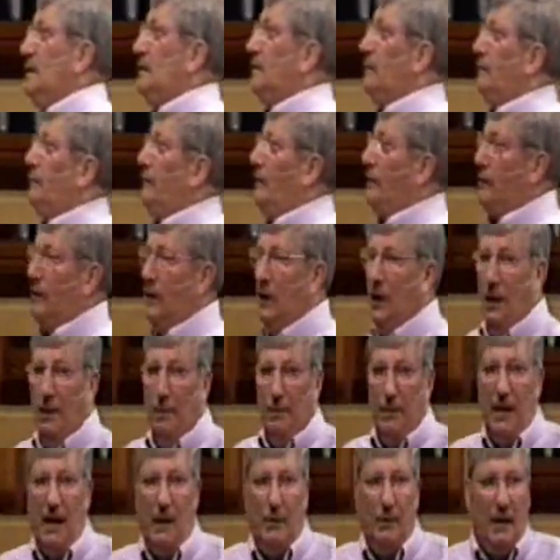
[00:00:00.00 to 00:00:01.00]
of Pharaoh.
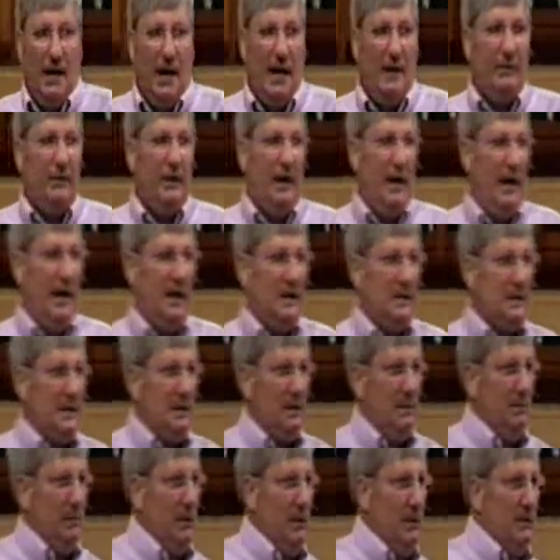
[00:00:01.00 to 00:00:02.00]
But I would have to ask
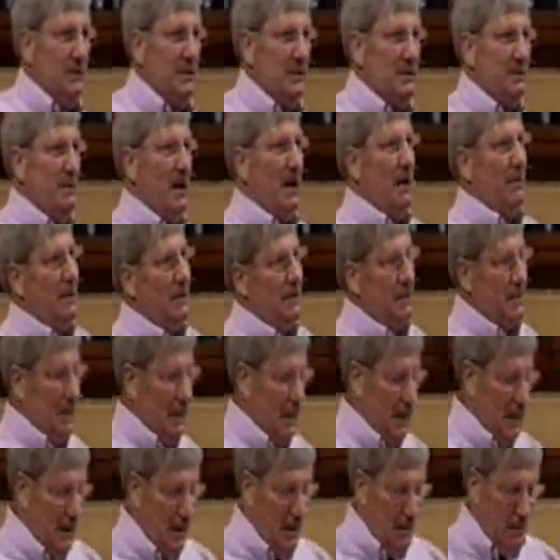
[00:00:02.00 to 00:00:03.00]
Moses' mom, I'd say,
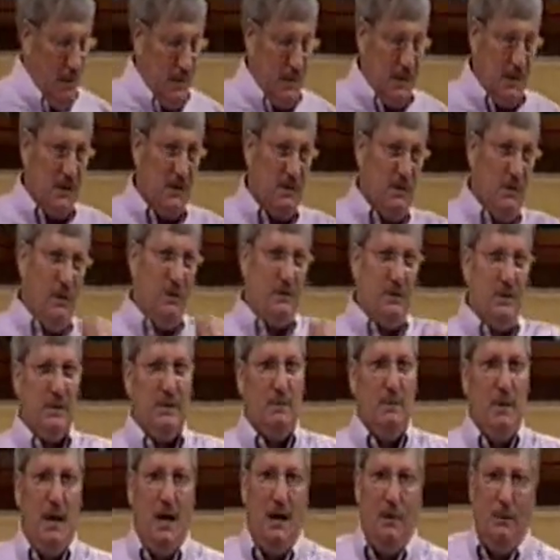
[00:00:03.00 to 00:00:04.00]
Mrs. Moses'
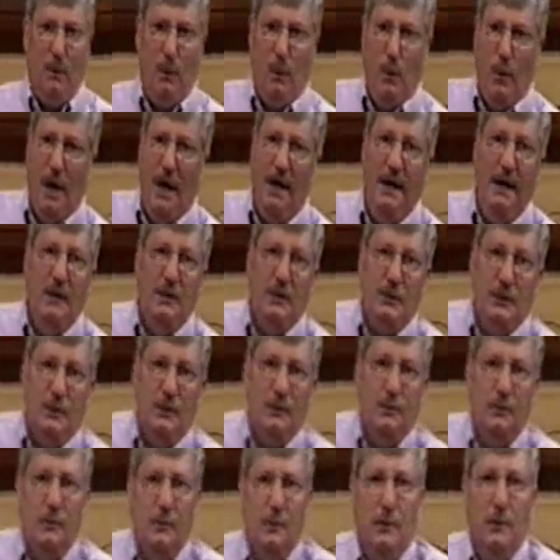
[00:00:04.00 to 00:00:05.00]
mom, why did you
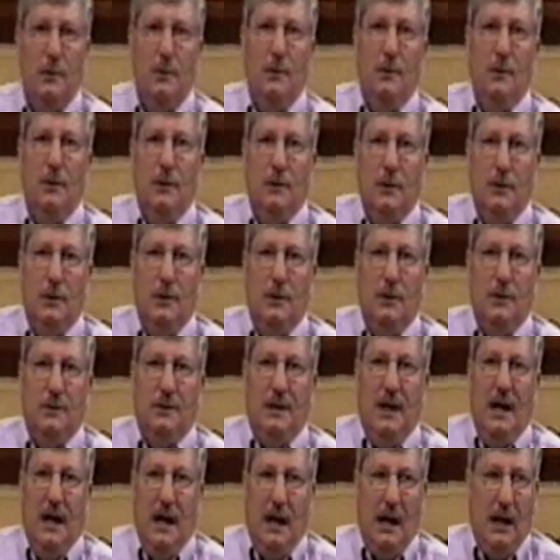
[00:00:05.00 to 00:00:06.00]

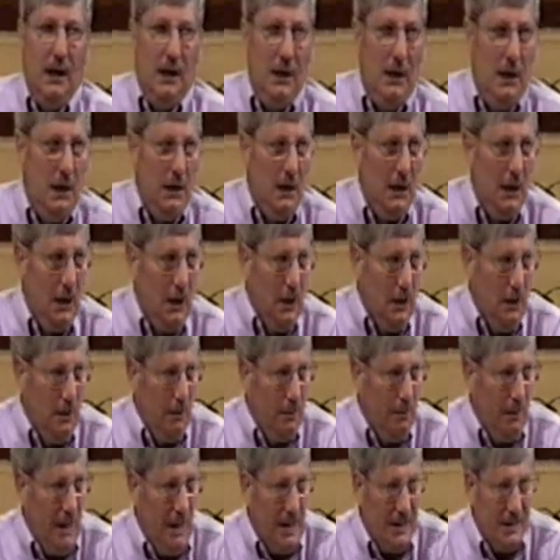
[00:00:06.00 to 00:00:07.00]
take a little
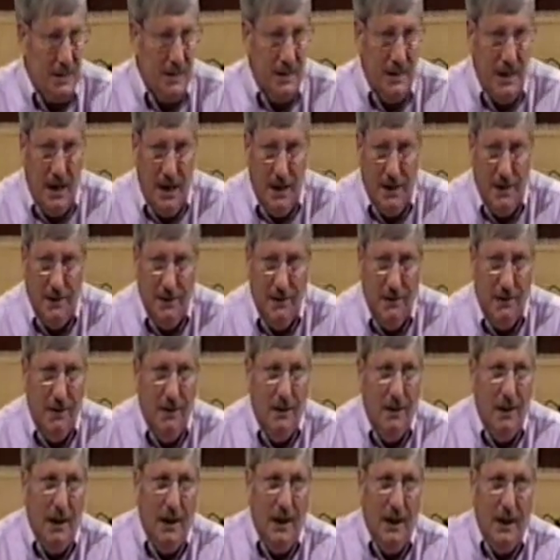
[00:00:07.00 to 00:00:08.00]
bassinet
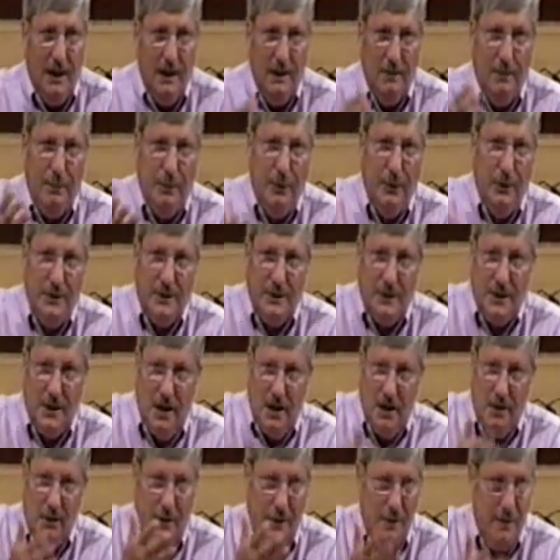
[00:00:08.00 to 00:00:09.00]
and put
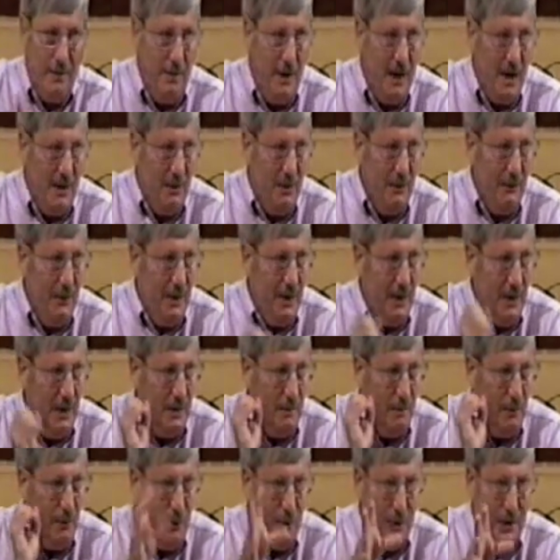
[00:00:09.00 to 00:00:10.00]
tar on the bottom of it and
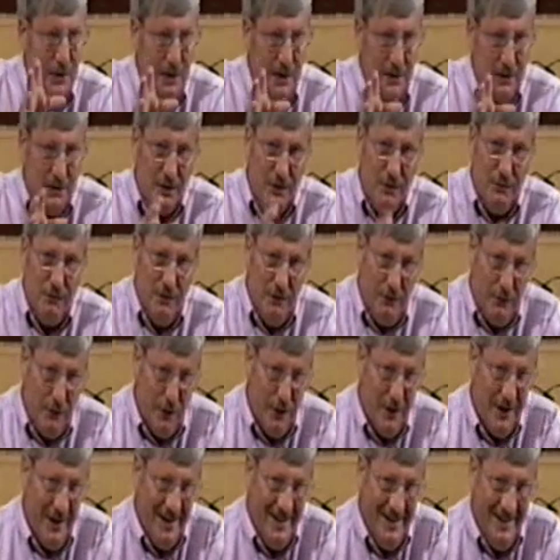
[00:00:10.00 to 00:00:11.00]
put it into the river?
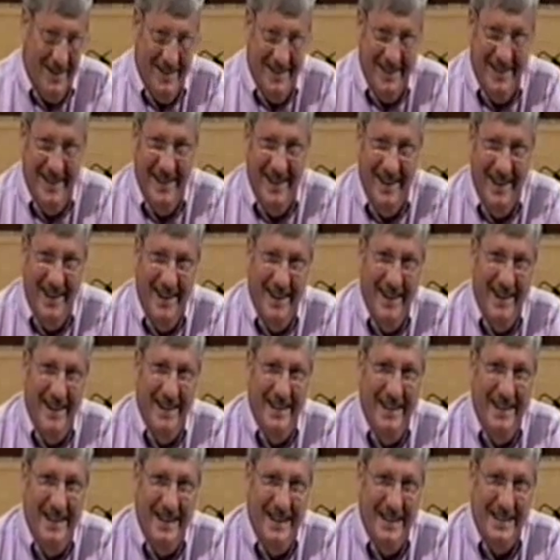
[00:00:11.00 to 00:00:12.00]

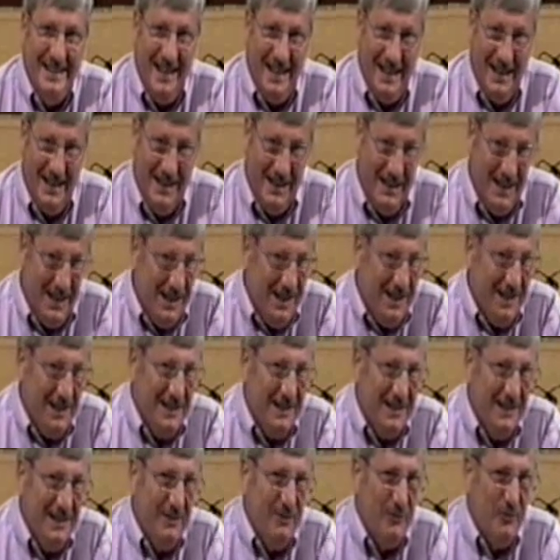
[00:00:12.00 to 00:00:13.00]
Kind of a
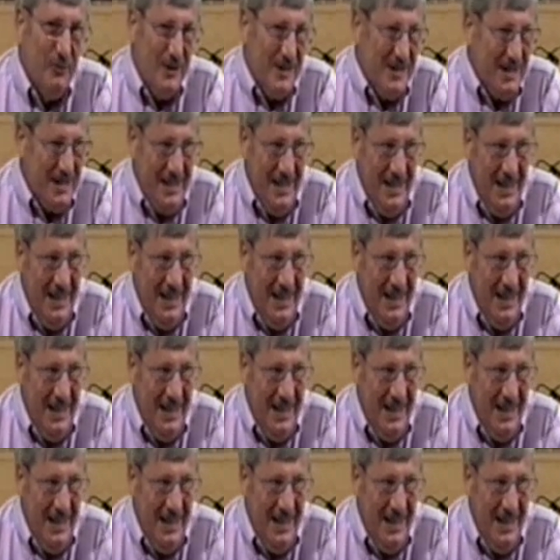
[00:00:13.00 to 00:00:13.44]
little risky.